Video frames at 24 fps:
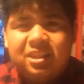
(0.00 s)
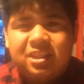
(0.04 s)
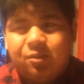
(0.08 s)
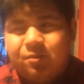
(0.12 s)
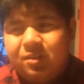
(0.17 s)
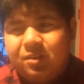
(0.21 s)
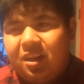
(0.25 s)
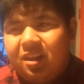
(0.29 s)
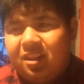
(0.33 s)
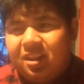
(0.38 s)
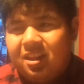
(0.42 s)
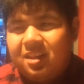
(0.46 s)
So
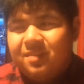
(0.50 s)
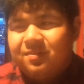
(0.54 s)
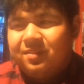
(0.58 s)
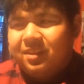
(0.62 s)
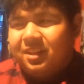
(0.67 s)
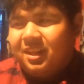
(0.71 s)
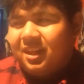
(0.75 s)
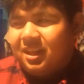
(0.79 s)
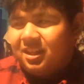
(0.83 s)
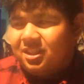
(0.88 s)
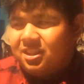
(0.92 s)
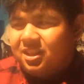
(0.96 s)
we all live
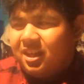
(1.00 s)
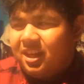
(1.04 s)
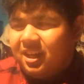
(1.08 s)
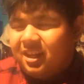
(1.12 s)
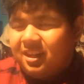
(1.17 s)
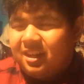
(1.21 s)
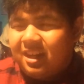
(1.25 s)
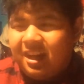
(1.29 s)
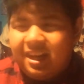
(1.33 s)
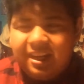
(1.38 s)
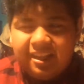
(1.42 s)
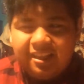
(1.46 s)
on like
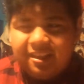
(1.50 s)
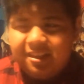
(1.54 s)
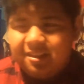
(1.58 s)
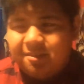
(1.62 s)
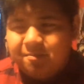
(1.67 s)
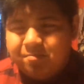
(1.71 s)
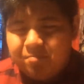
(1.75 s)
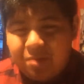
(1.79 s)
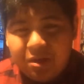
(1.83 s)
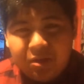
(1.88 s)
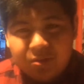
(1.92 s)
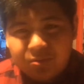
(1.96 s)
giant
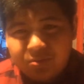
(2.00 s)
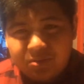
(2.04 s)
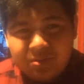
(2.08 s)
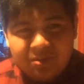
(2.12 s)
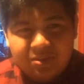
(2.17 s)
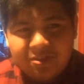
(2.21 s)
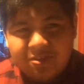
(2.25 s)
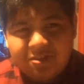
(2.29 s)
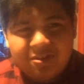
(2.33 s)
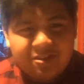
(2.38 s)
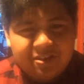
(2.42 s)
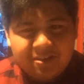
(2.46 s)
island
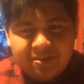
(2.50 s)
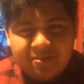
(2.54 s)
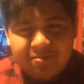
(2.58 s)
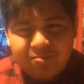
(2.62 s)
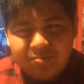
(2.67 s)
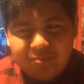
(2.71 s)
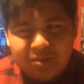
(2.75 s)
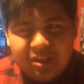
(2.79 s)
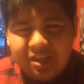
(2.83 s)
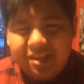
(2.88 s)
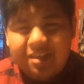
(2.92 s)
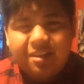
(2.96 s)
boats
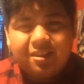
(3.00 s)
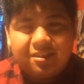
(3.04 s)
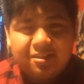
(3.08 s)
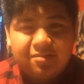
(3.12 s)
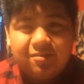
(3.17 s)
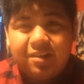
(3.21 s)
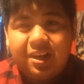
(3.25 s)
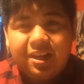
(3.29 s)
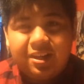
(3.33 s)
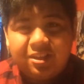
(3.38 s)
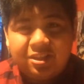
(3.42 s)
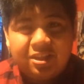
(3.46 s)
things,
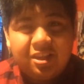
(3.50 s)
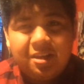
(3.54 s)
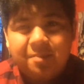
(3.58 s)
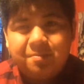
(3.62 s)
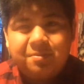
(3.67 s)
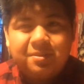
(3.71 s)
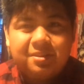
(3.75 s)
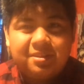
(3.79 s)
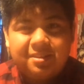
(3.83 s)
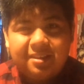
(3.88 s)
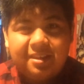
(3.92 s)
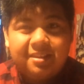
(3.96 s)
right?
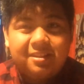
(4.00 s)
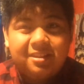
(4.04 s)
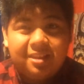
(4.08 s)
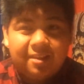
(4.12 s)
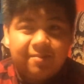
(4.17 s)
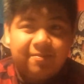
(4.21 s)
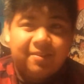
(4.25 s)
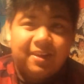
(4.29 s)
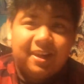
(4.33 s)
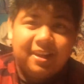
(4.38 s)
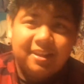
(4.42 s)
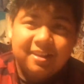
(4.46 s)
Ships and
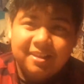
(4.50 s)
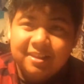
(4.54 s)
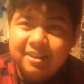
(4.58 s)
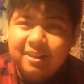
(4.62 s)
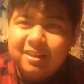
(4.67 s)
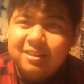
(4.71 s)
stuff, right?